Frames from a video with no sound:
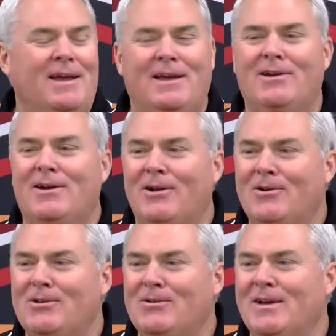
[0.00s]
here at
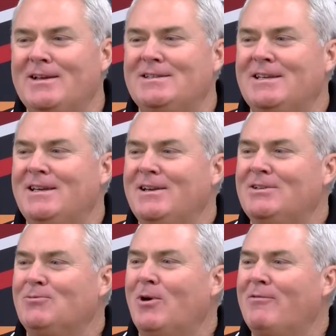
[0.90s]
OUAZ
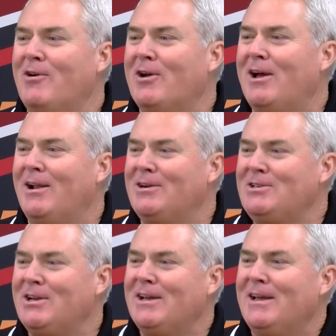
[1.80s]
as one of our colors.